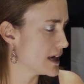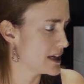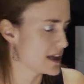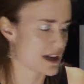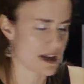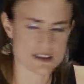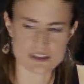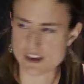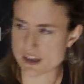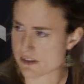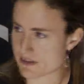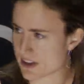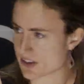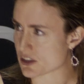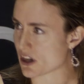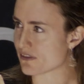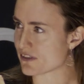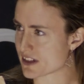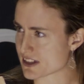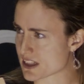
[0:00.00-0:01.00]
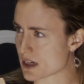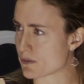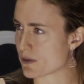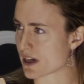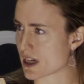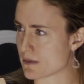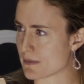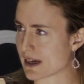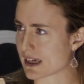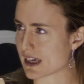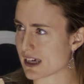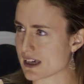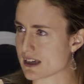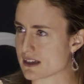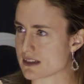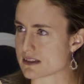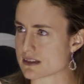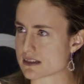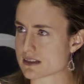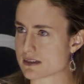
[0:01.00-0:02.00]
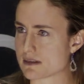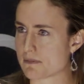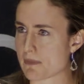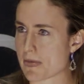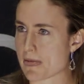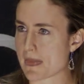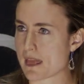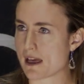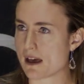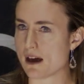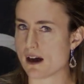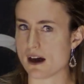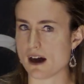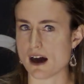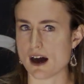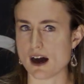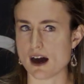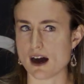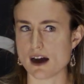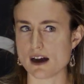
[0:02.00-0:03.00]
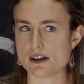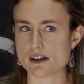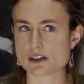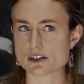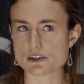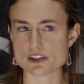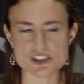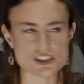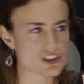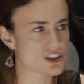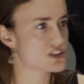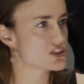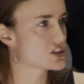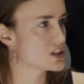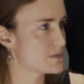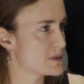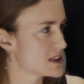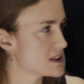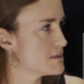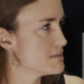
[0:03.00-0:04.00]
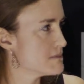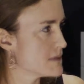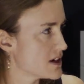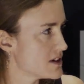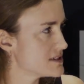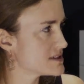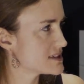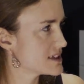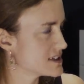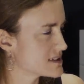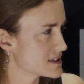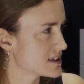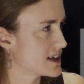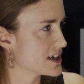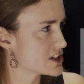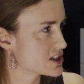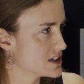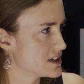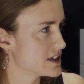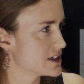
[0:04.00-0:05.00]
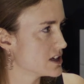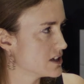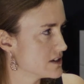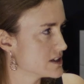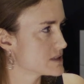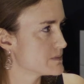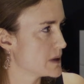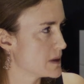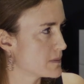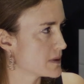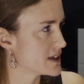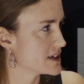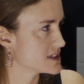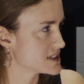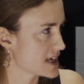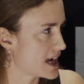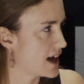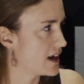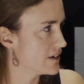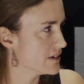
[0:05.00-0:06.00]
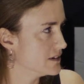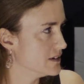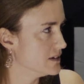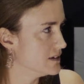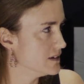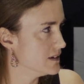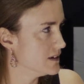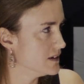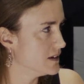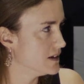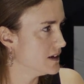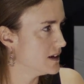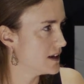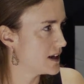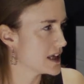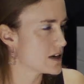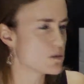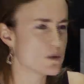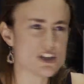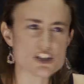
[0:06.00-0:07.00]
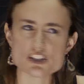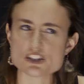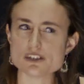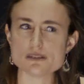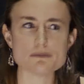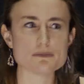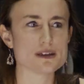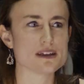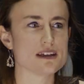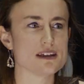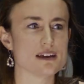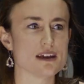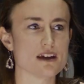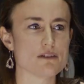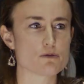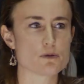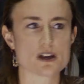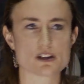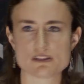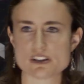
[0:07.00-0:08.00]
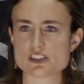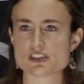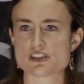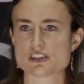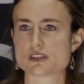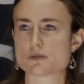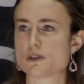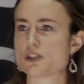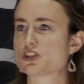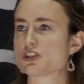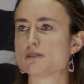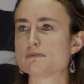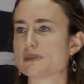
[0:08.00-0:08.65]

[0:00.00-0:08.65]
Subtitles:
and I think of this often as I bring up my kids, Christians should be the most intellectually curious people in town. Like, we shouldn't be, if we're Christians, we